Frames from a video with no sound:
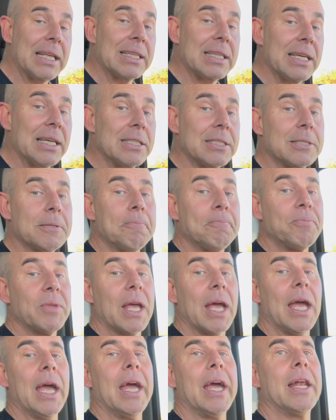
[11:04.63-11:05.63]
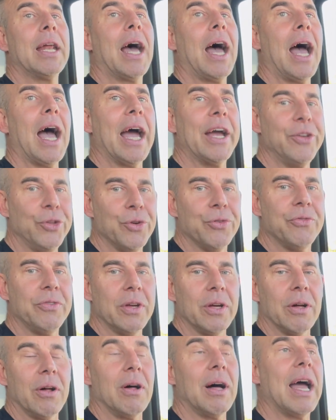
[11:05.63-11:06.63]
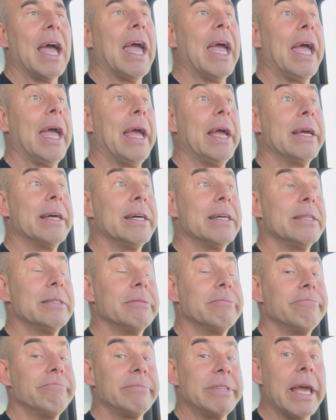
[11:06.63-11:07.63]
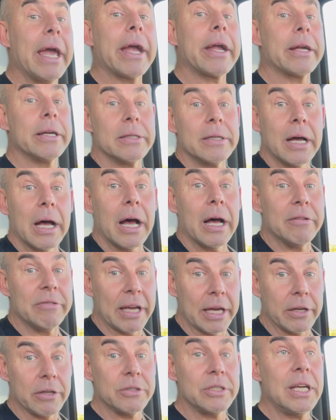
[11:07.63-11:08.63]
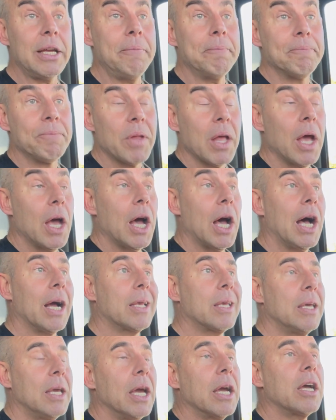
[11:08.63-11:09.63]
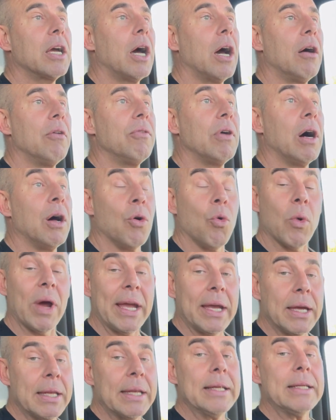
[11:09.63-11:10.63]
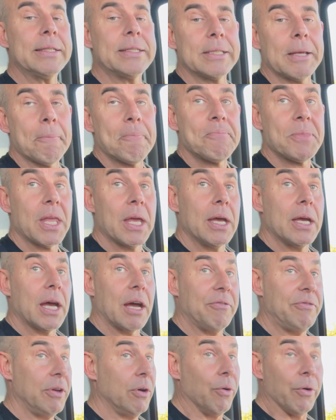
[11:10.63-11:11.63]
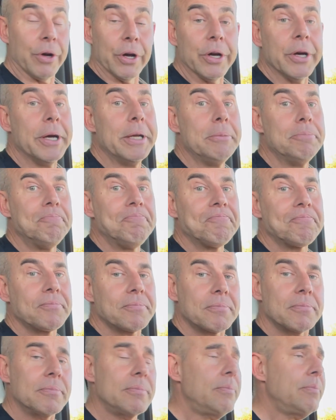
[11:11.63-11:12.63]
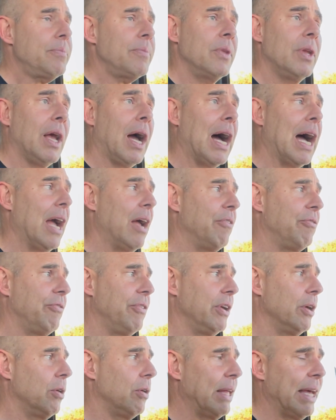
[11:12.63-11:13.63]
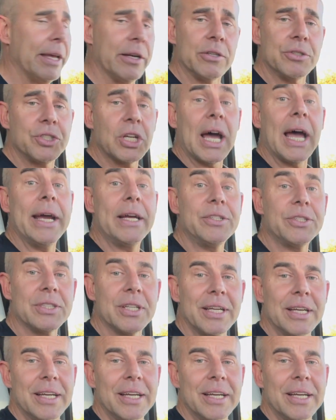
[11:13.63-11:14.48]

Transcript: this and I do feel a kick of energy, a kick of awakeness. I feel good. I feel energized